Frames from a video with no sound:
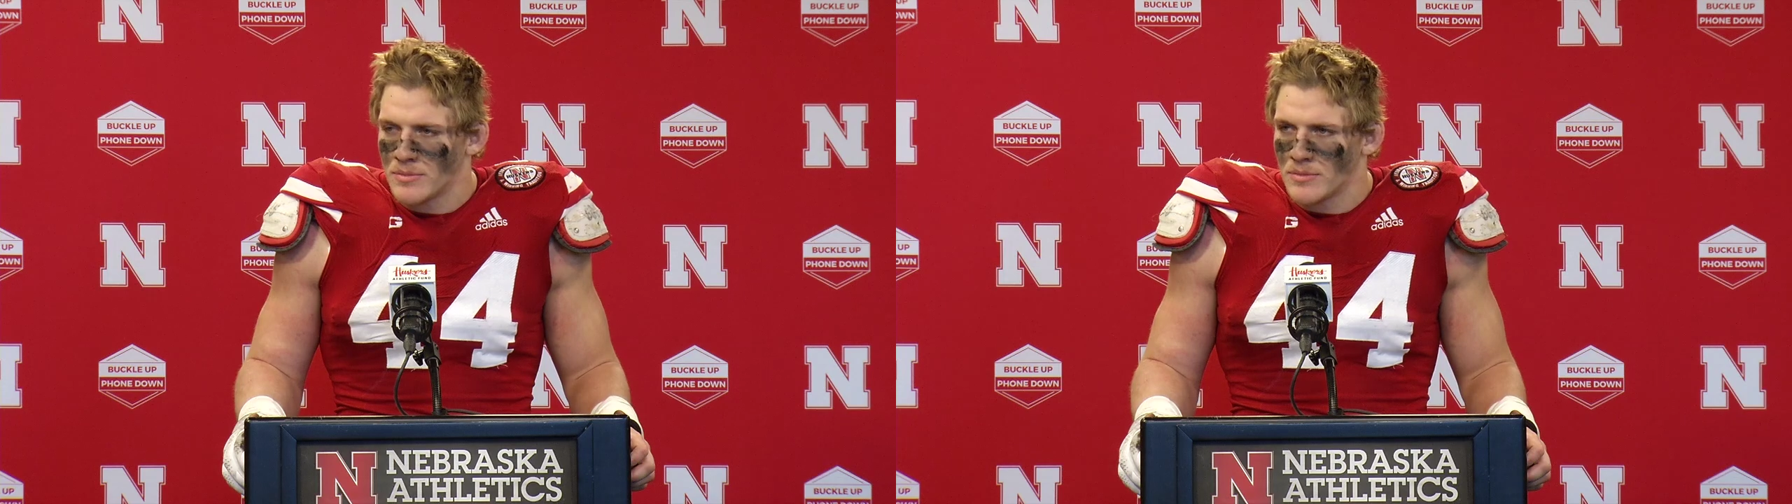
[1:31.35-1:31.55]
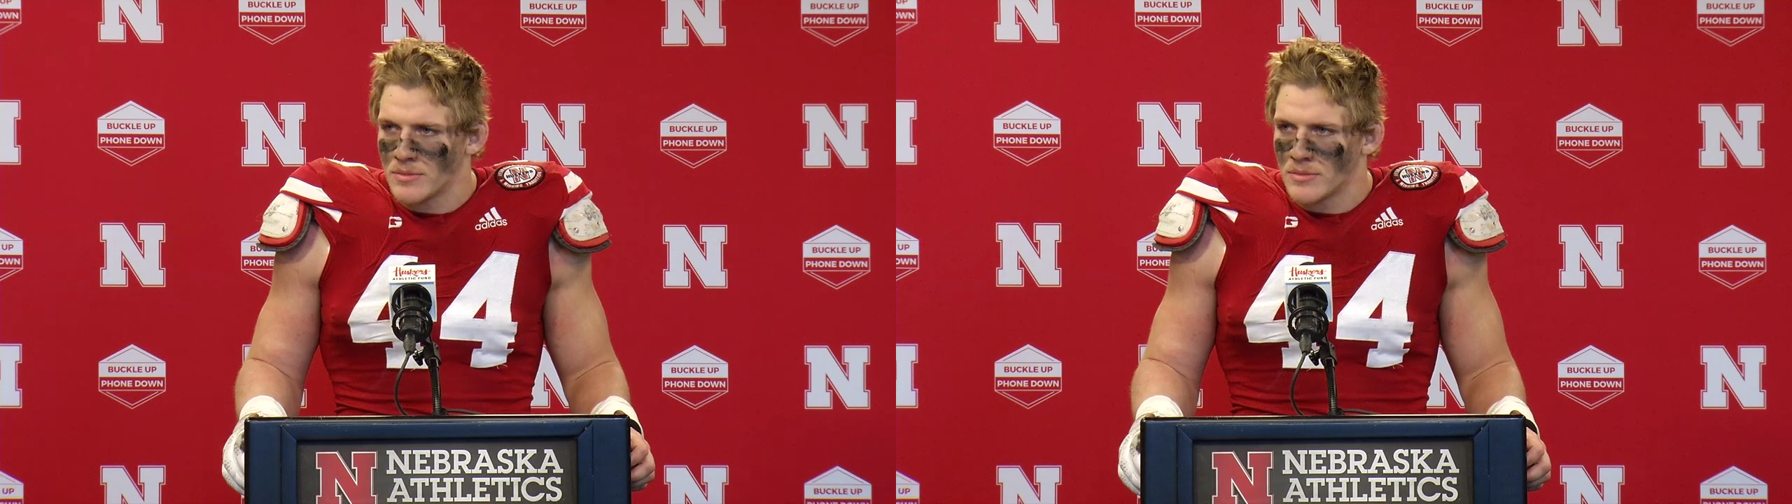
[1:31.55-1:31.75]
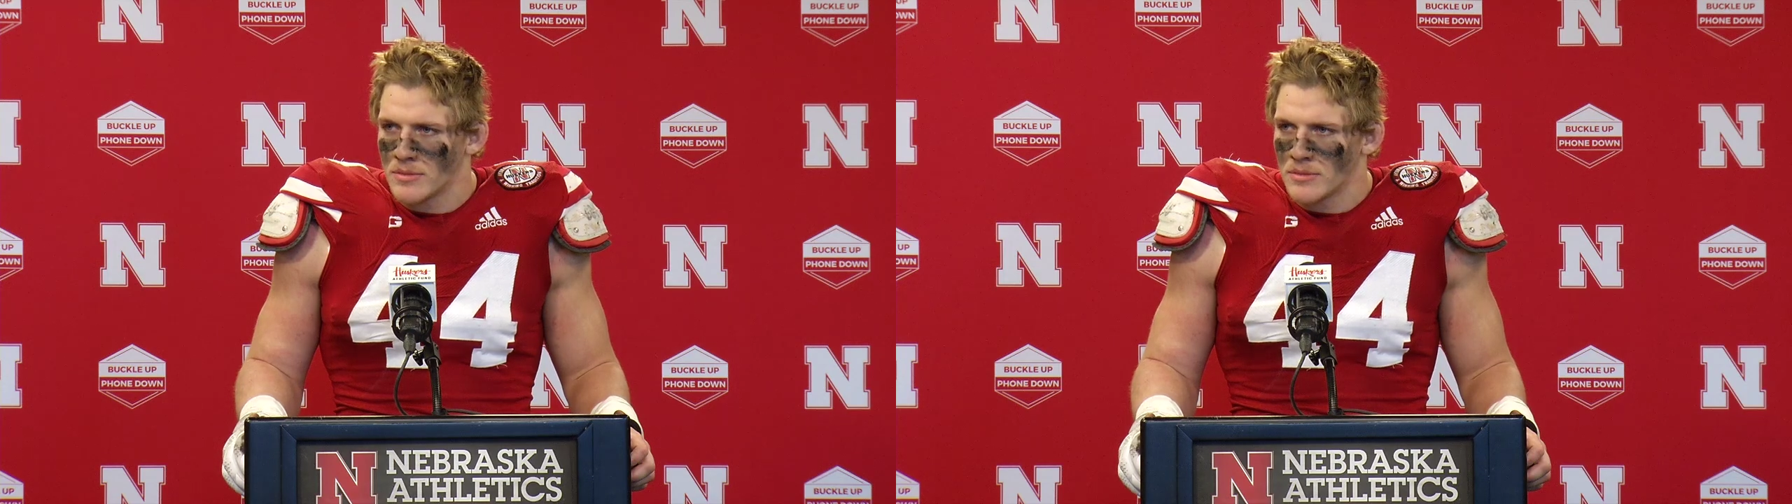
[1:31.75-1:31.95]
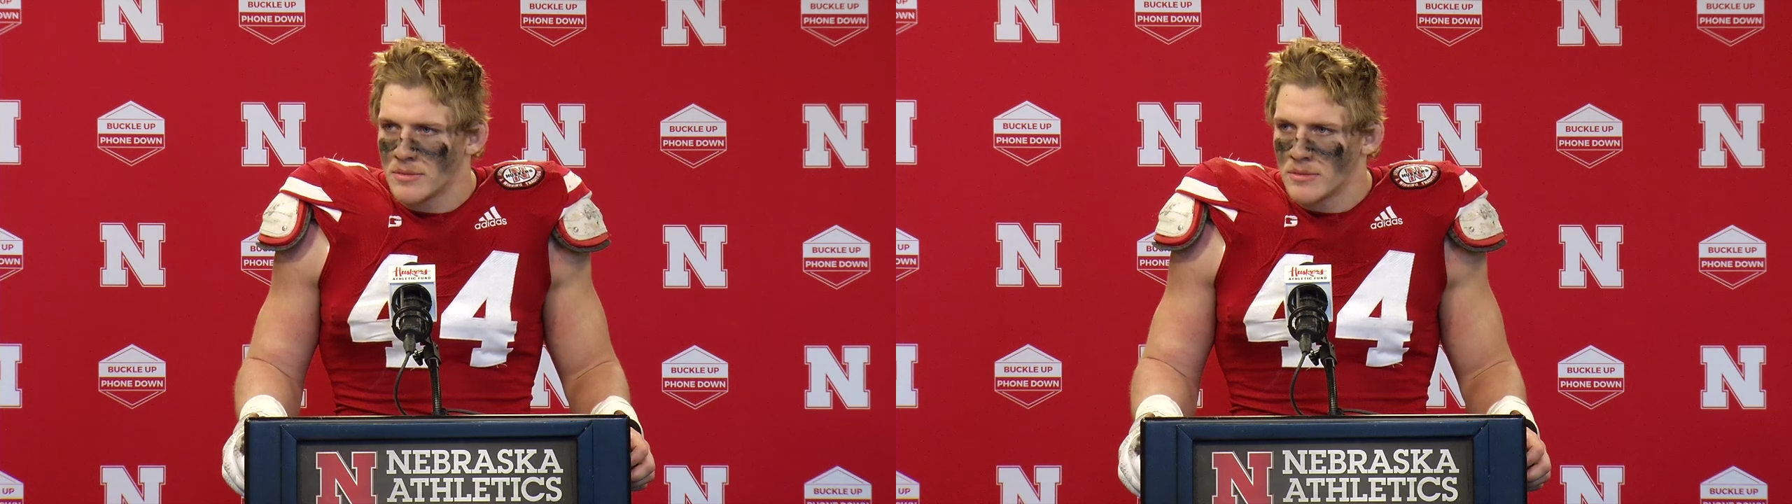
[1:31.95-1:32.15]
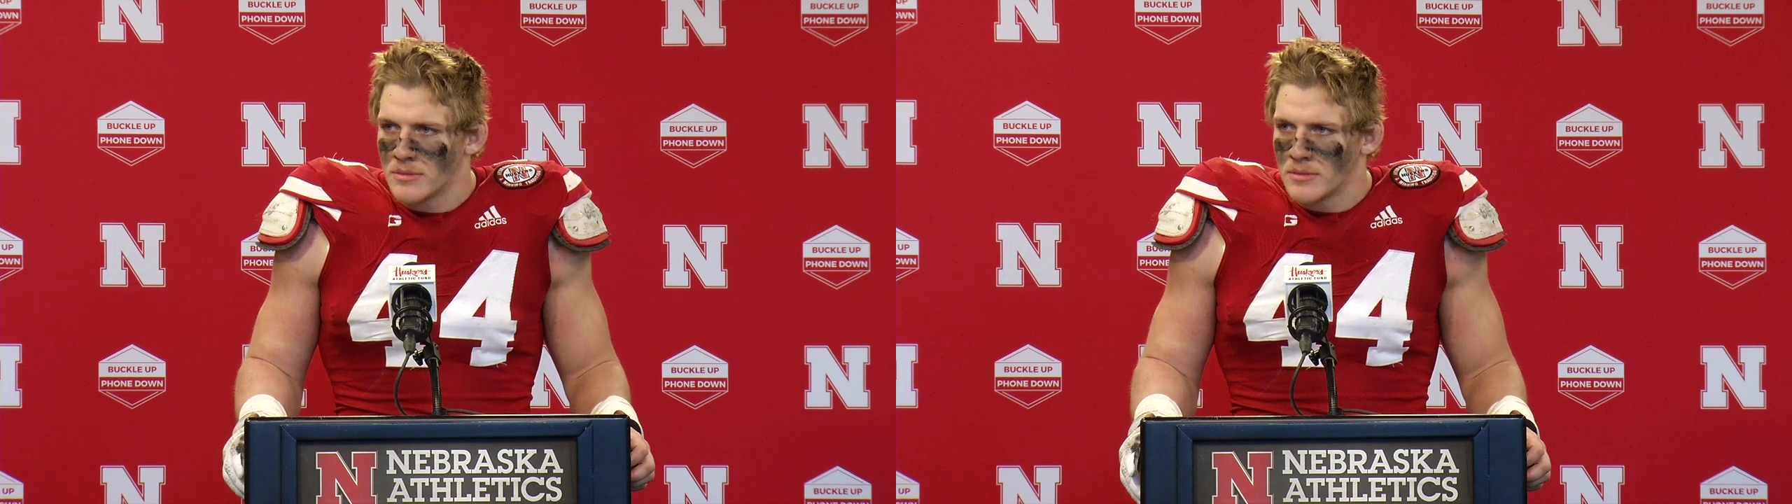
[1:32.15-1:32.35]
did in these kind of
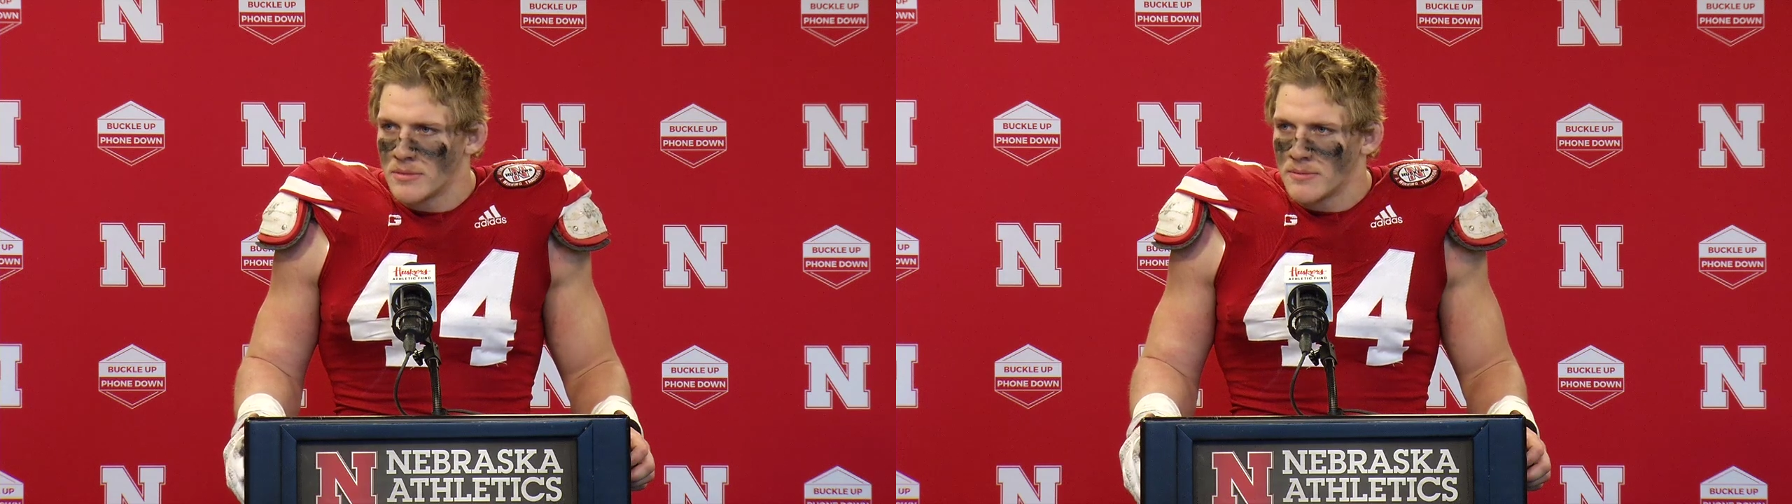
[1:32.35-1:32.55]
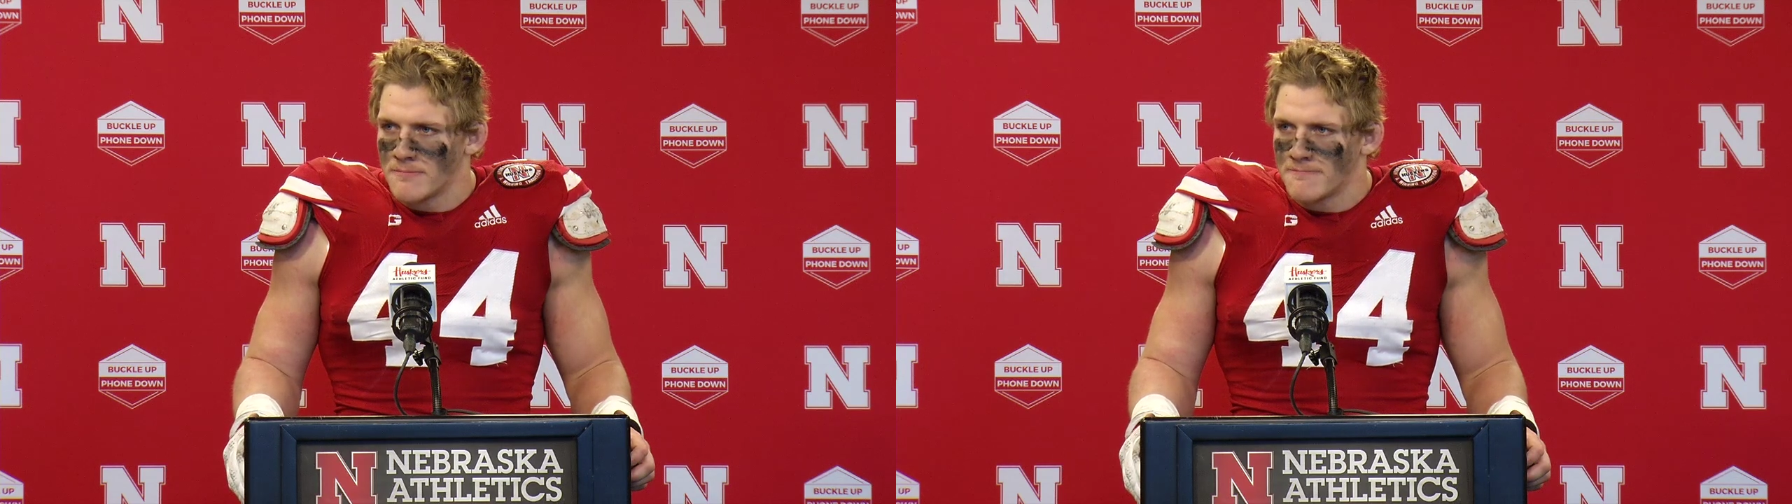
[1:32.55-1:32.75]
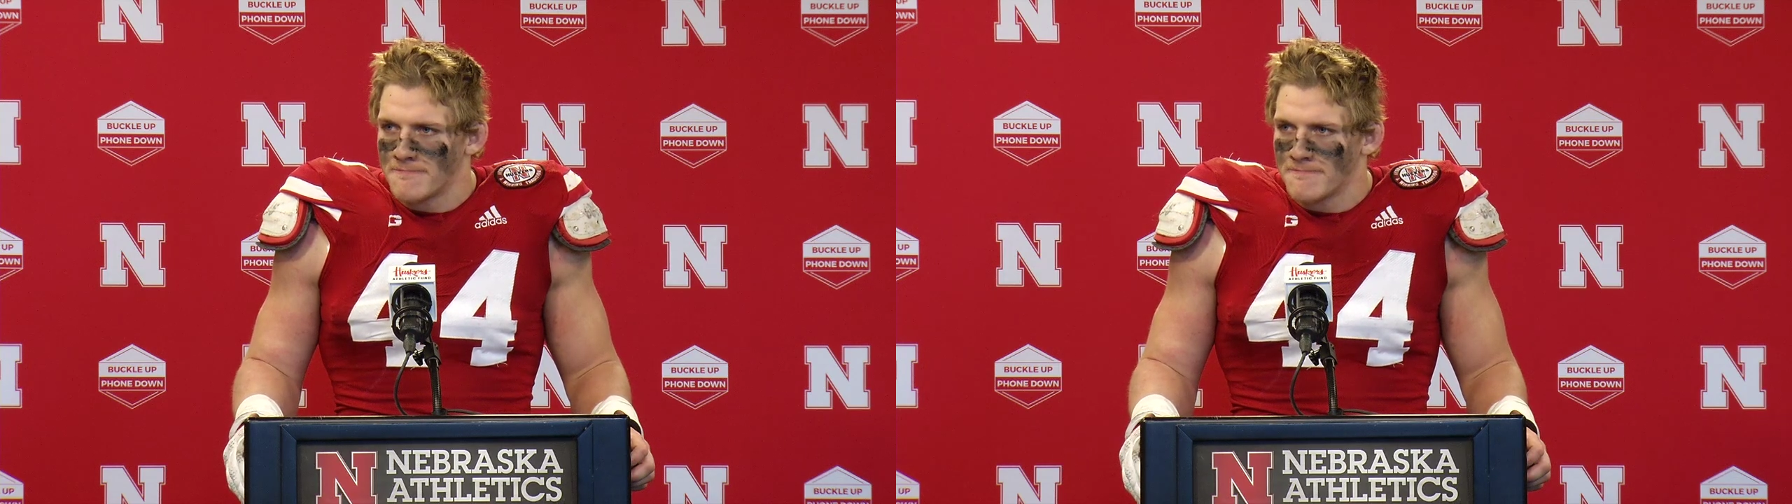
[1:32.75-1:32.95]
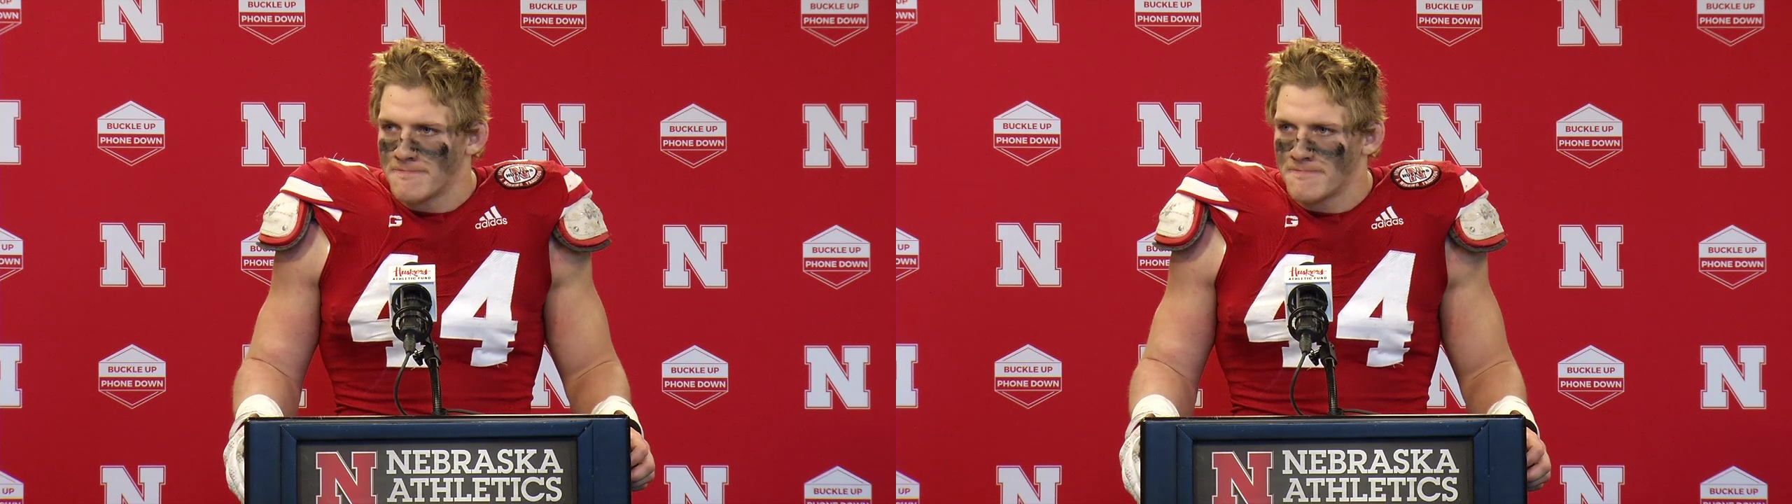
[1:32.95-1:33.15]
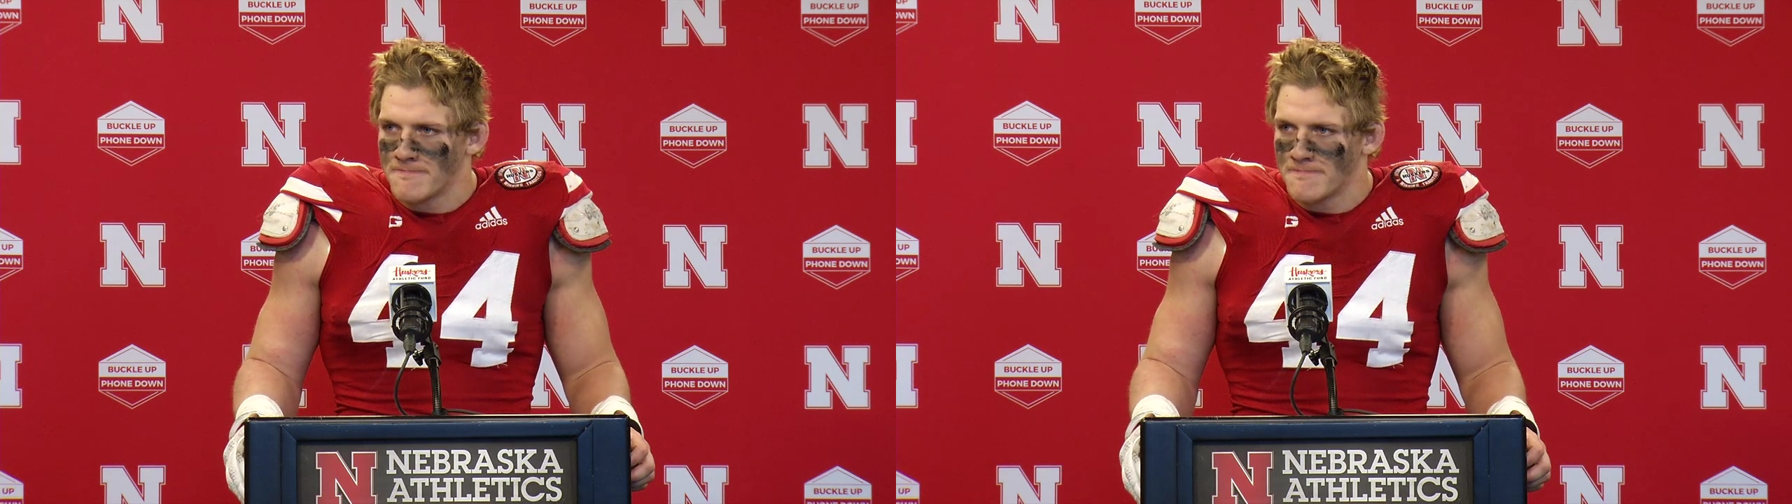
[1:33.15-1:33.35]
conditions, how much do you
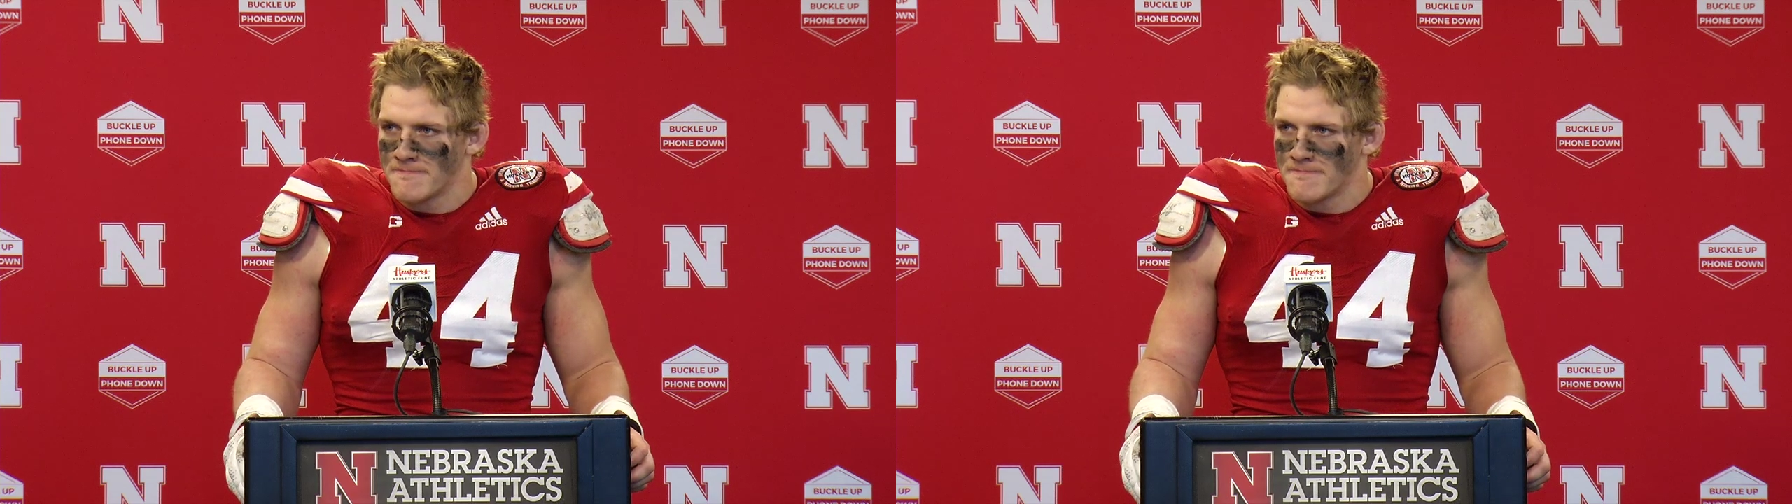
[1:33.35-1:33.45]
even